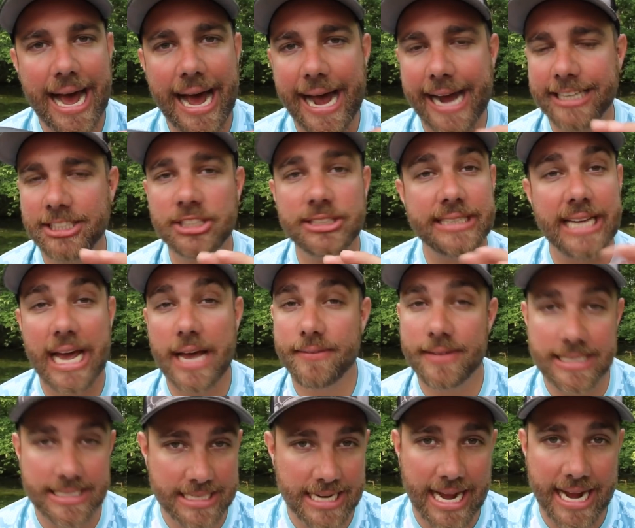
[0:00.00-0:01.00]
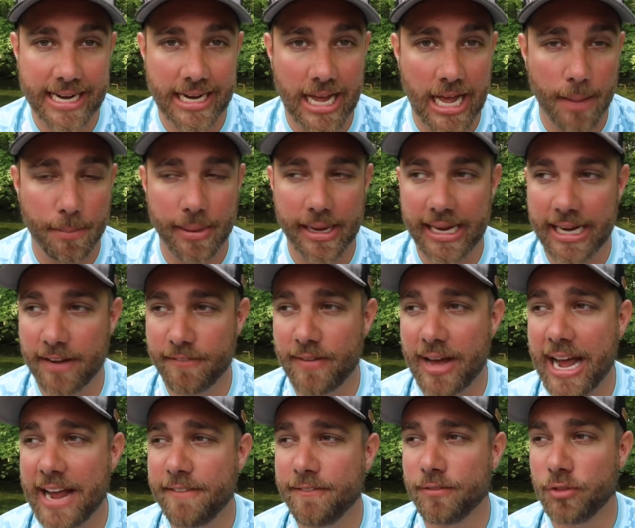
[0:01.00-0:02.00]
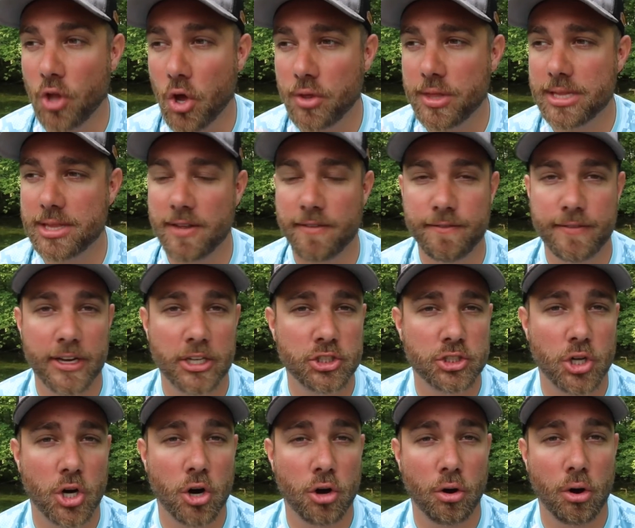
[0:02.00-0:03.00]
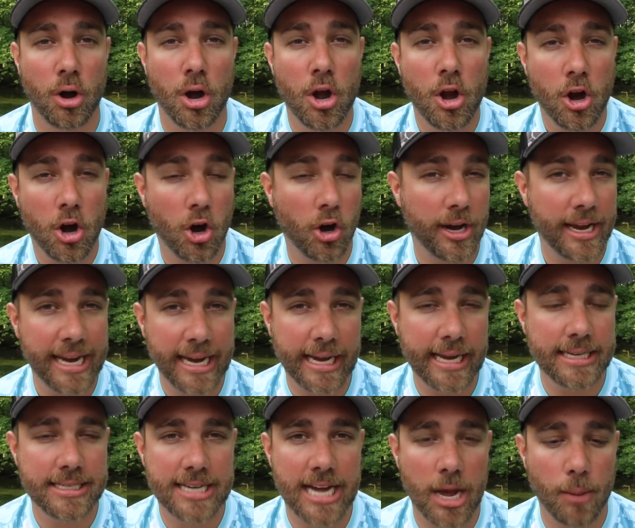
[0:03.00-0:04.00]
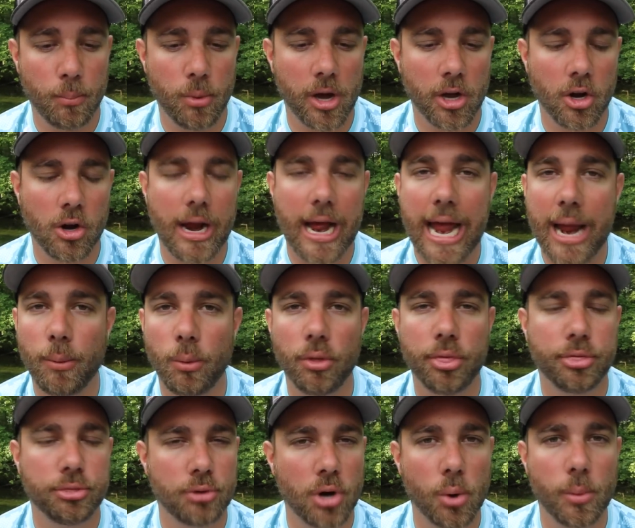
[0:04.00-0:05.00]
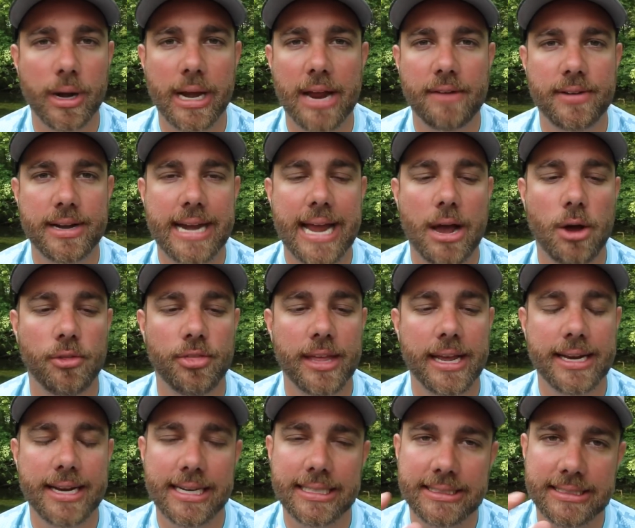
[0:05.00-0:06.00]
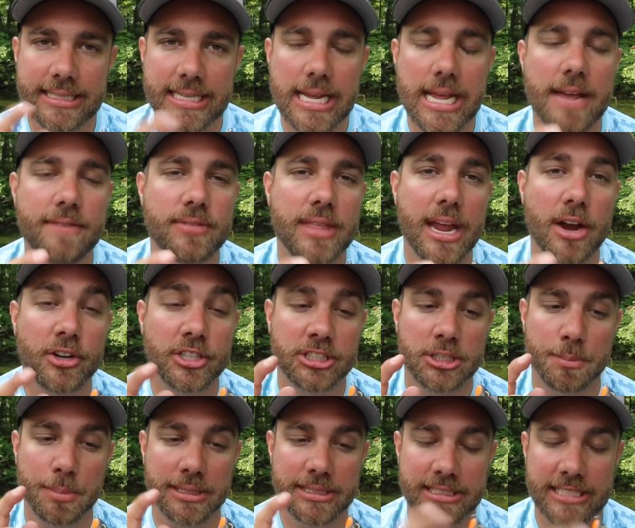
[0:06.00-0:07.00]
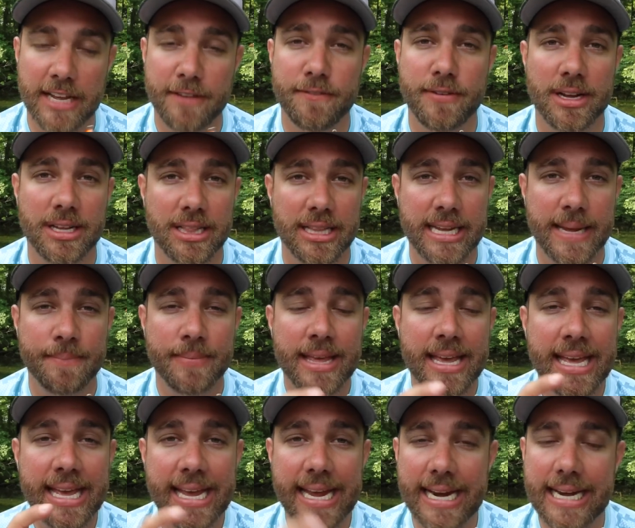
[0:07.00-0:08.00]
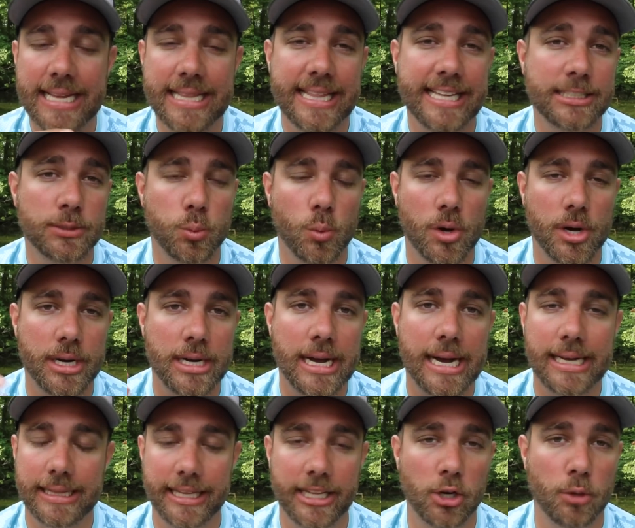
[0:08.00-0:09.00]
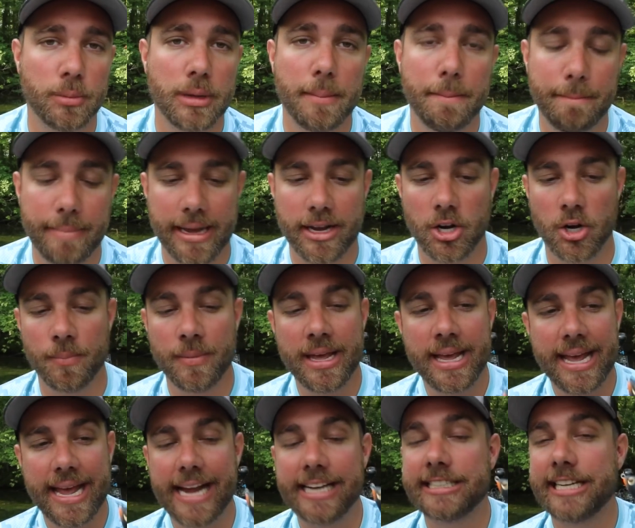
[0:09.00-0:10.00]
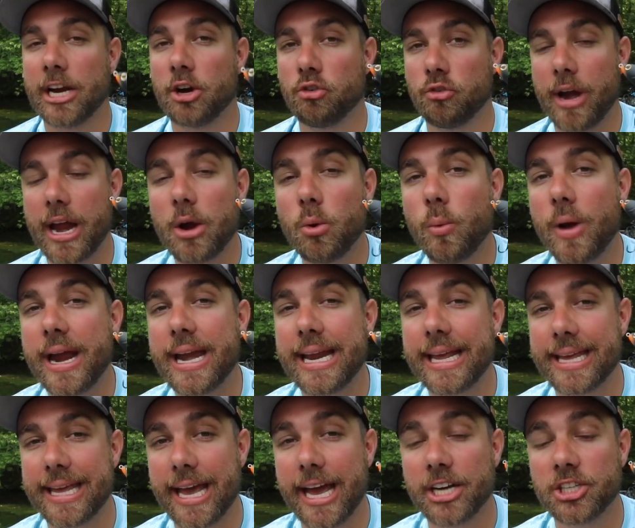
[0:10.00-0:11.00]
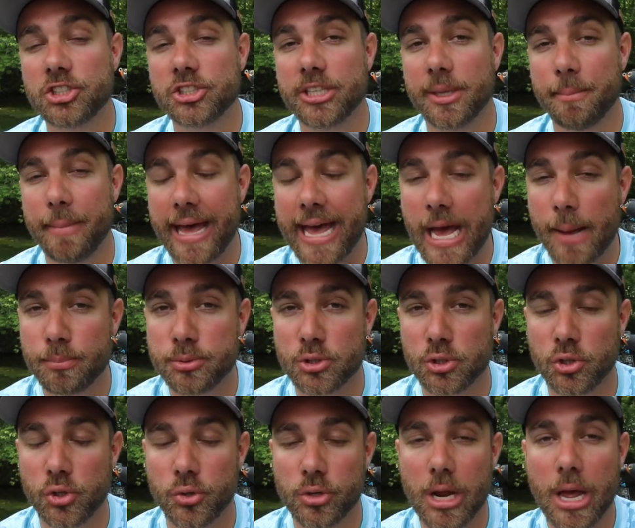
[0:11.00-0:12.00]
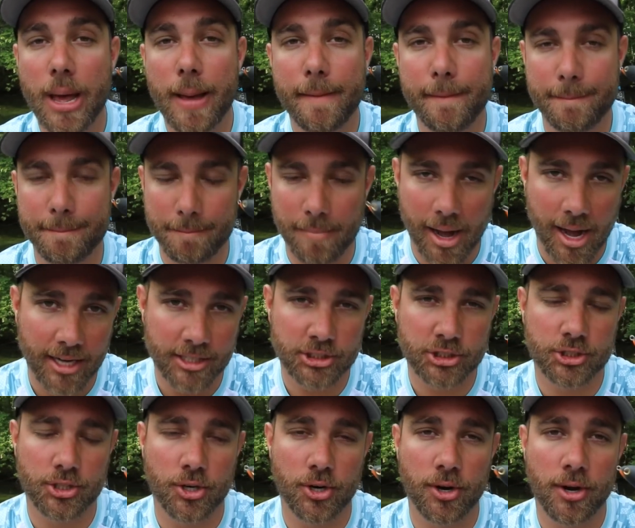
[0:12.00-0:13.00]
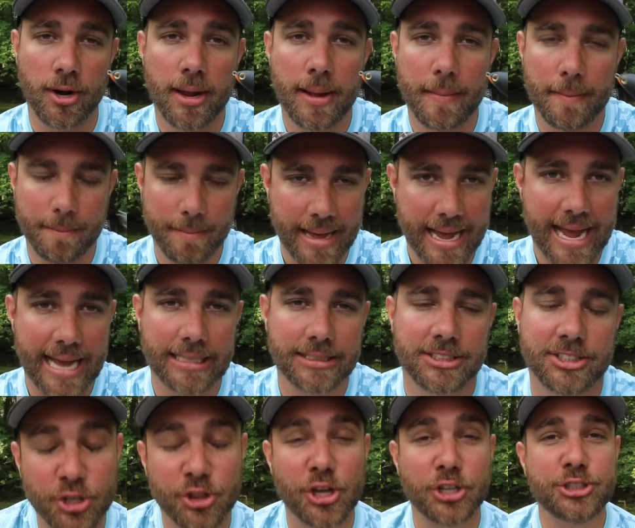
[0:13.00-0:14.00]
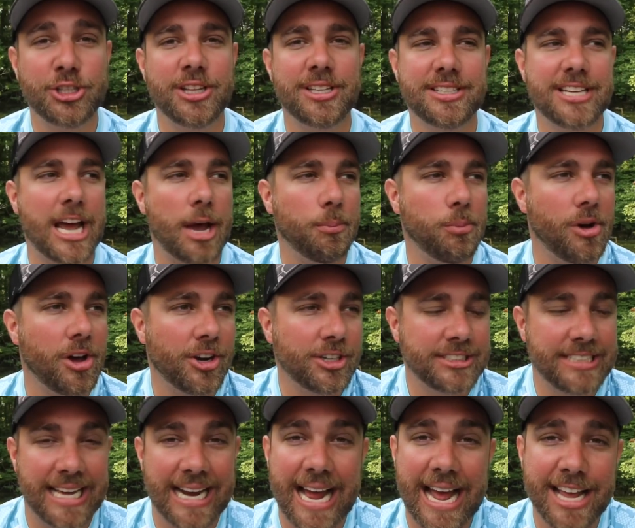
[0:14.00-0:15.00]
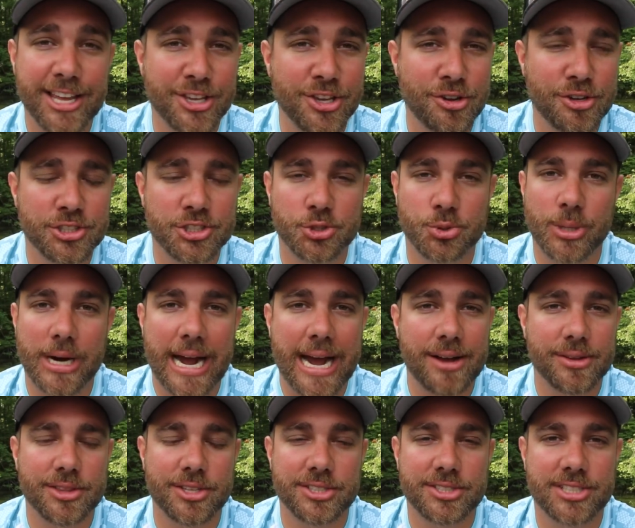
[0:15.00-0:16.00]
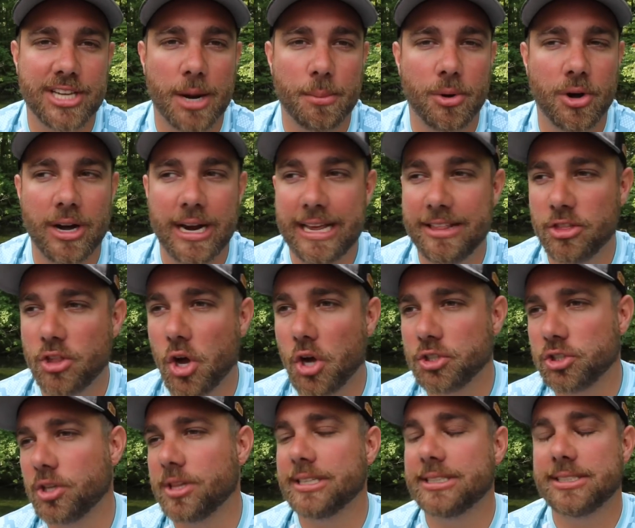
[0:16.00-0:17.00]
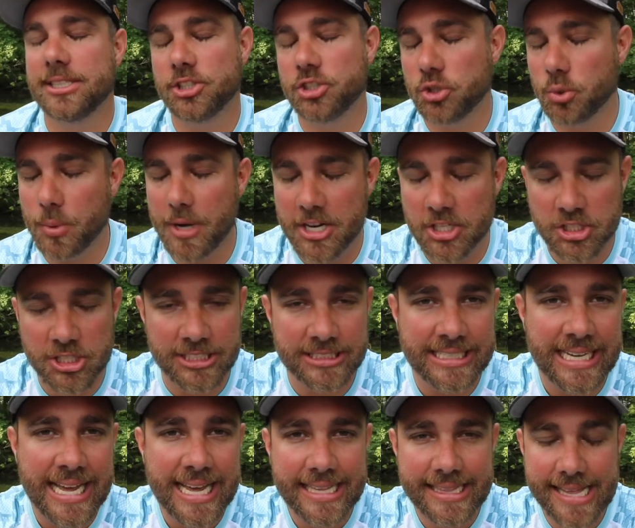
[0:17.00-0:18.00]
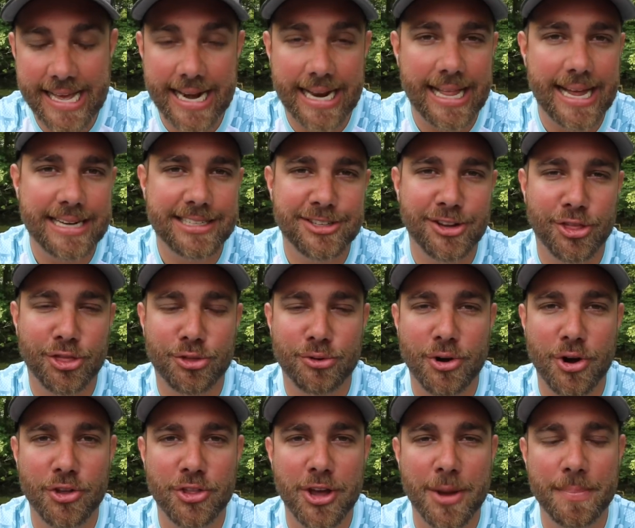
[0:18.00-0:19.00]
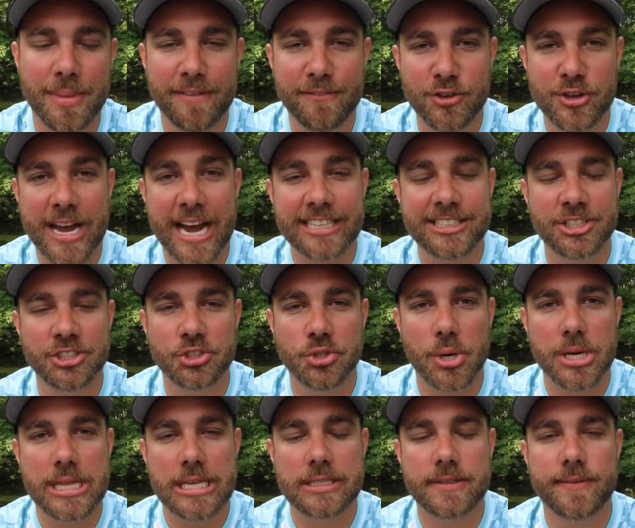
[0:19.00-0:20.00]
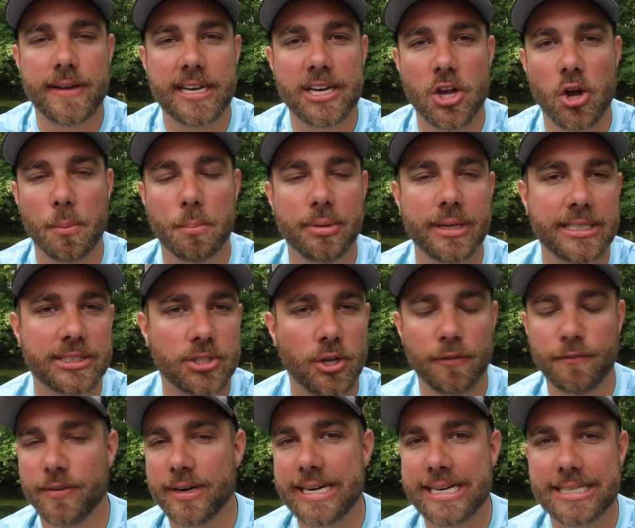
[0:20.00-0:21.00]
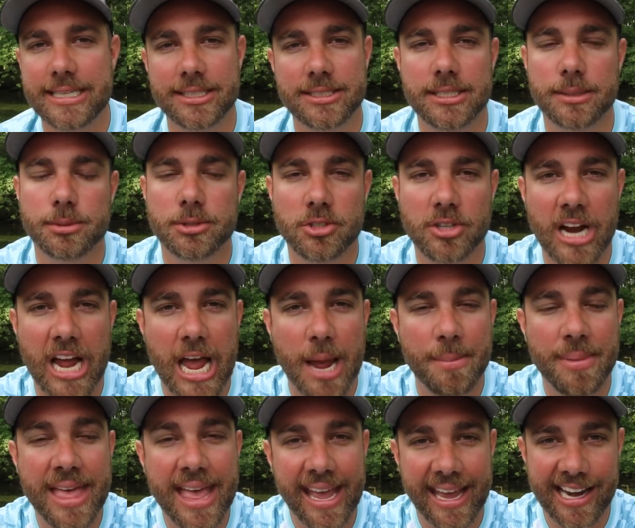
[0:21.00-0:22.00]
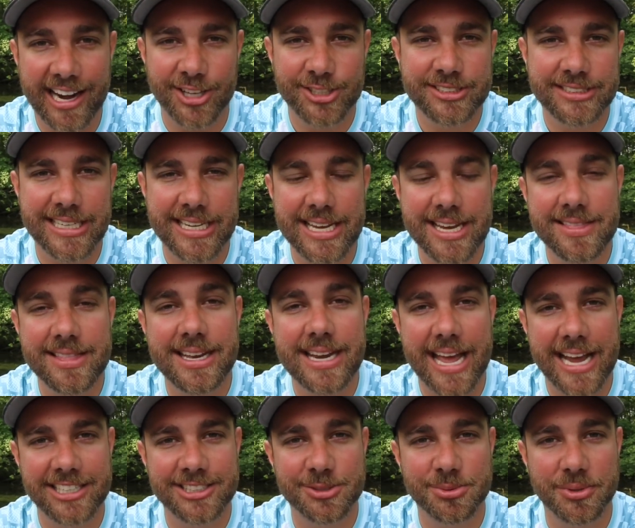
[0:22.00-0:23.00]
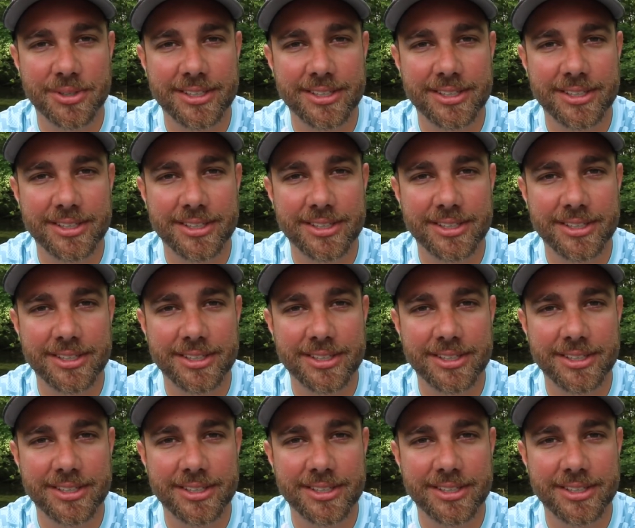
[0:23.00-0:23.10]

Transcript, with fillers: I just have it tied up, and if I know that the fish are, are hitting topwater, I will throw it every now and then to see if they are specifically hitting this one a little bit better. It's a great way to catch some absolute monster bass. So those are the top waters that I use throughout the summer, and those are the situations that I like to throw them. If you guys enjoyed this video, please don't forget to subscribe, and I'll see you in the next